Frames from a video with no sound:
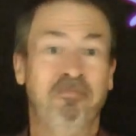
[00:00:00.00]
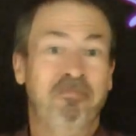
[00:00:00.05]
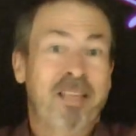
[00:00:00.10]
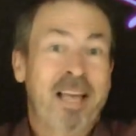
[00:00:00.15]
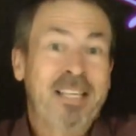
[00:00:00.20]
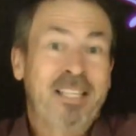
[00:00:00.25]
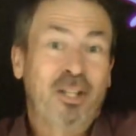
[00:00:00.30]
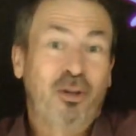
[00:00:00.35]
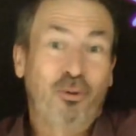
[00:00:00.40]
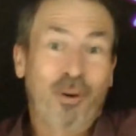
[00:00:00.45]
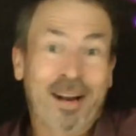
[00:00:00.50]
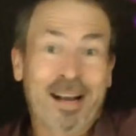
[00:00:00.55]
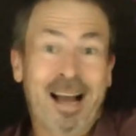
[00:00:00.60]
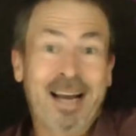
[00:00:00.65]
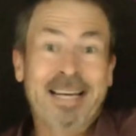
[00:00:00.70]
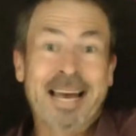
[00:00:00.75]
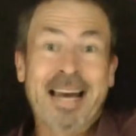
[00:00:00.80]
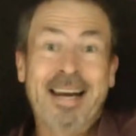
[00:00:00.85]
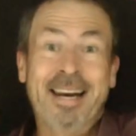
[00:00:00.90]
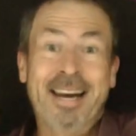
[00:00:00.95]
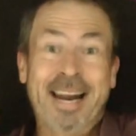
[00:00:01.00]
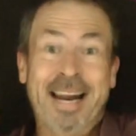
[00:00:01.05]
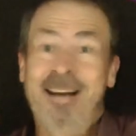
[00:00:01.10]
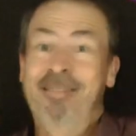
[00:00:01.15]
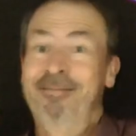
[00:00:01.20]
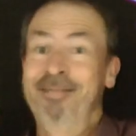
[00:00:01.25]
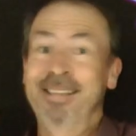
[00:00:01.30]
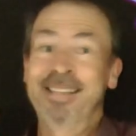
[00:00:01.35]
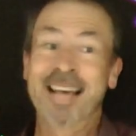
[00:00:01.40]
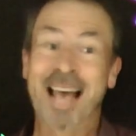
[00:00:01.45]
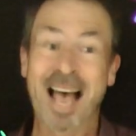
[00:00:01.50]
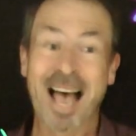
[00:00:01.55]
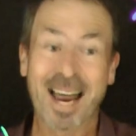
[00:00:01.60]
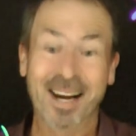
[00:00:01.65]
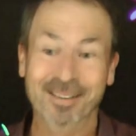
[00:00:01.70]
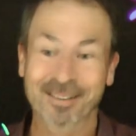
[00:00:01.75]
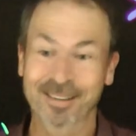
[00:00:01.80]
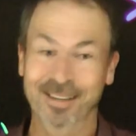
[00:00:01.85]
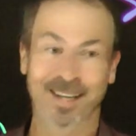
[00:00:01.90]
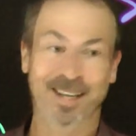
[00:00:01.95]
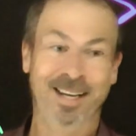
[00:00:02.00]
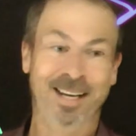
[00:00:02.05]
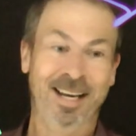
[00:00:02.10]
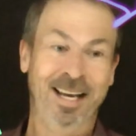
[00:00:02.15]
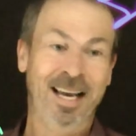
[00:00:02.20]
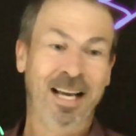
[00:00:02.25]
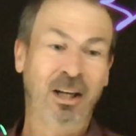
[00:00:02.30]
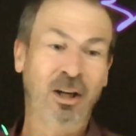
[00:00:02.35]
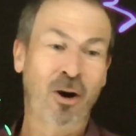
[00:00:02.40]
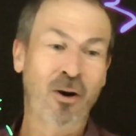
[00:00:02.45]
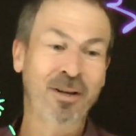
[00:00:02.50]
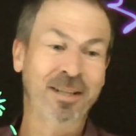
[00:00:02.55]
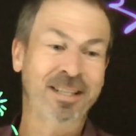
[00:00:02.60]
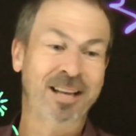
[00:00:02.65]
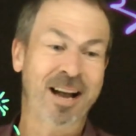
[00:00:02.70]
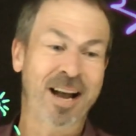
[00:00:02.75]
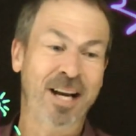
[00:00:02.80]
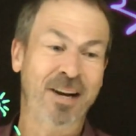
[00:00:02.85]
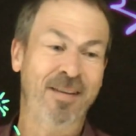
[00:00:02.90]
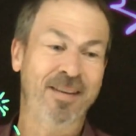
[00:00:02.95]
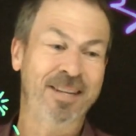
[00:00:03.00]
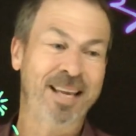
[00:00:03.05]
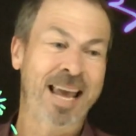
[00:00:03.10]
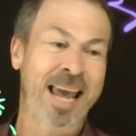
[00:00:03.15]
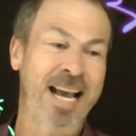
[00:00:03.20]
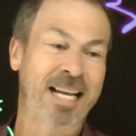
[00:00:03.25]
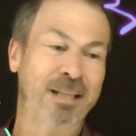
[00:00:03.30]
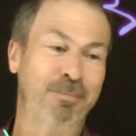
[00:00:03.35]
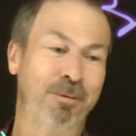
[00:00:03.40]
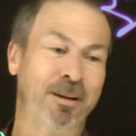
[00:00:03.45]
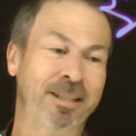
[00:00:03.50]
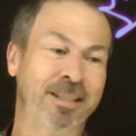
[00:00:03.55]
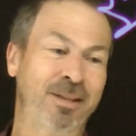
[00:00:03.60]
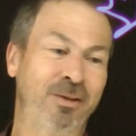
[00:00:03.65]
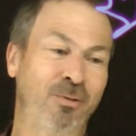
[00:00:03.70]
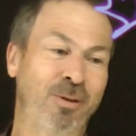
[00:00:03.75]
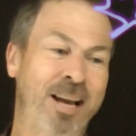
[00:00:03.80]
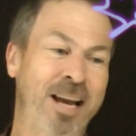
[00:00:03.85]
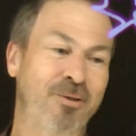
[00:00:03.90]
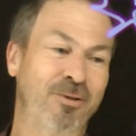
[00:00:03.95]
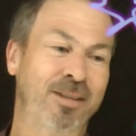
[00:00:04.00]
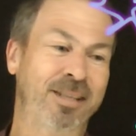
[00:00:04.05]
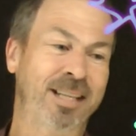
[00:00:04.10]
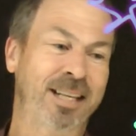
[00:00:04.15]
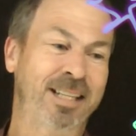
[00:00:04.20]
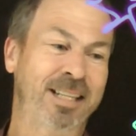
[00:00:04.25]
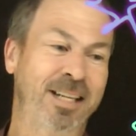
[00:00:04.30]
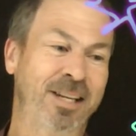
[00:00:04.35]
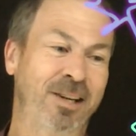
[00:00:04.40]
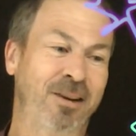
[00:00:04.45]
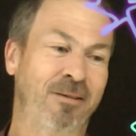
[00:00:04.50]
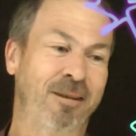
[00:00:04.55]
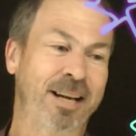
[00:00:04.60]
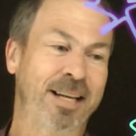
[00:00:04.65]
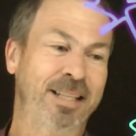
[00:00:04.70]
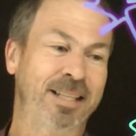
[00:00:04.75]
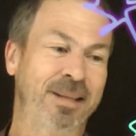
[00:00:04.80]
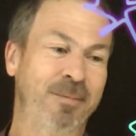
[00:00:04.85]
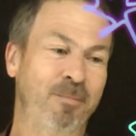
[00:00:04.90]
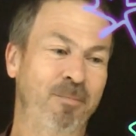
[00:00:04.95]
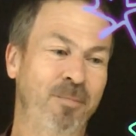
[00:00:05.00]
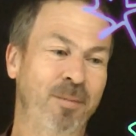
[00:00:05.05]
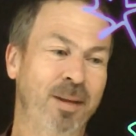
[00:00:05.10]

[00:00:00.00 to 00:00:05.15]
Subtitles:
There's a trig identity, done. Cosine of x plus 360 degrees.